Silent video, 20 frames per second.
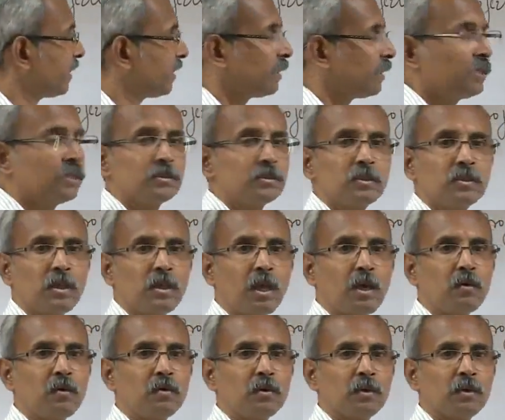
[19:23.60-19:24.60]
Right. So
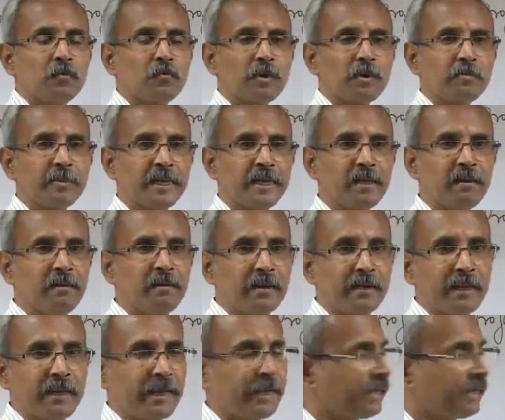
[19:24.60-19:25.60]
now from the
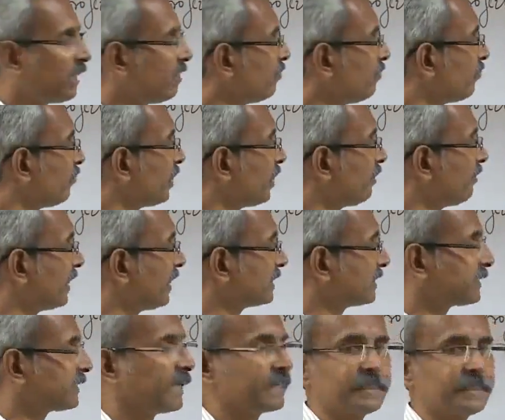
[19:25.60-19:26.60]
earlier diagram we have
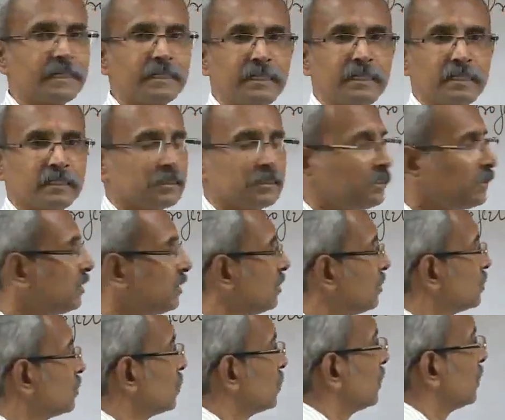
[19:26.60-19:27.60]
extracted this.
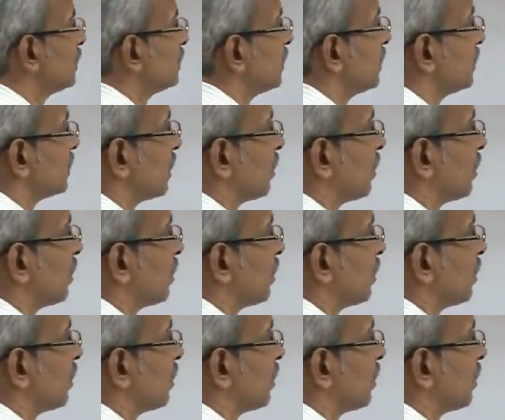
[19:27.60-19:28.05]
So this